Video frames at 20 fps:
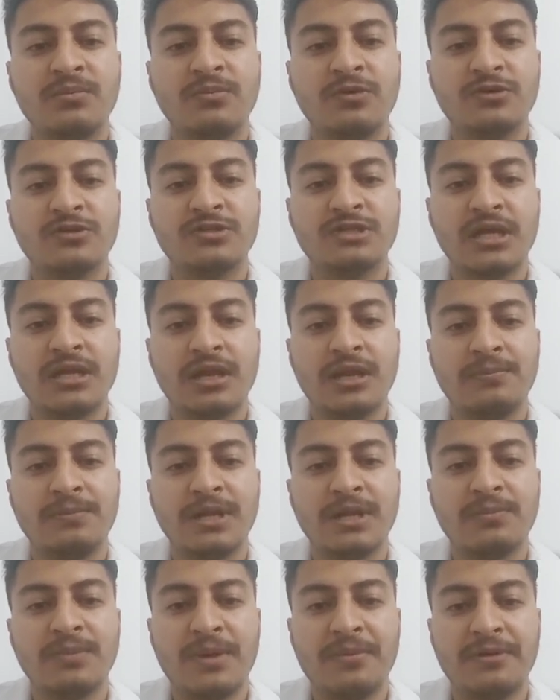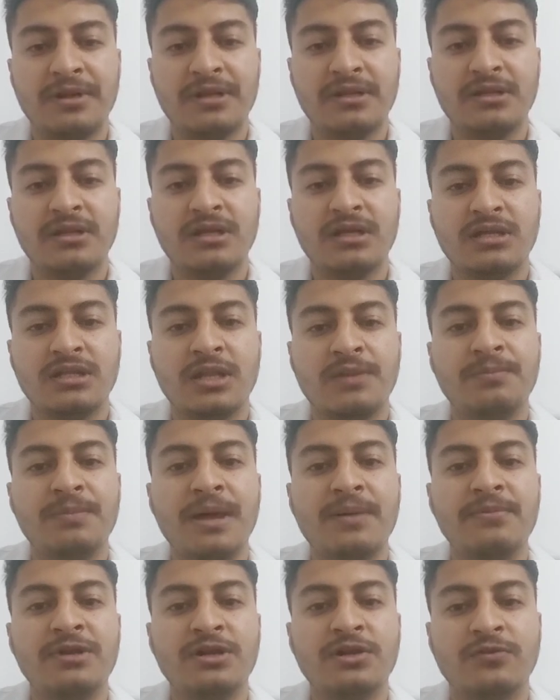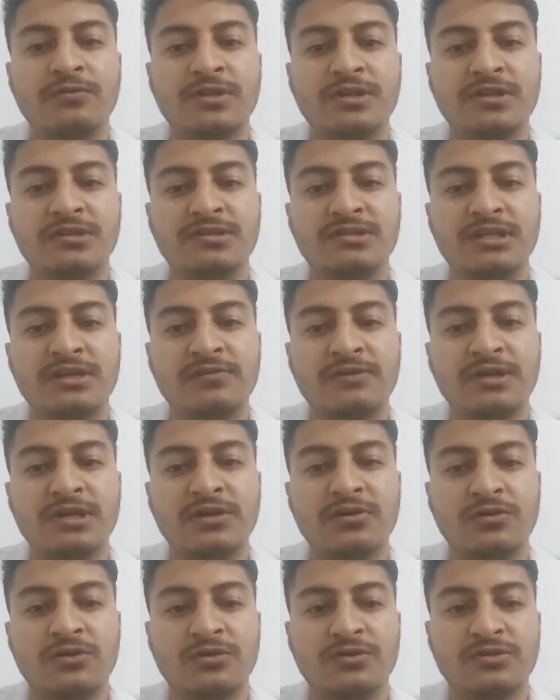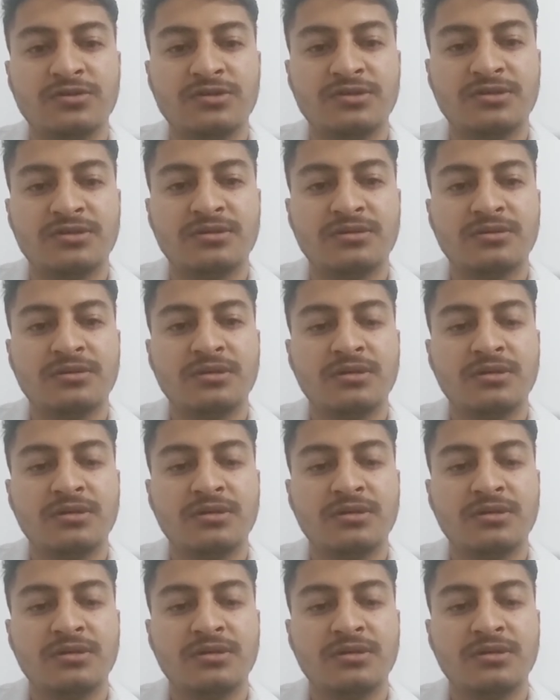postsynaptic membrane, the membrane of the receiving neurons.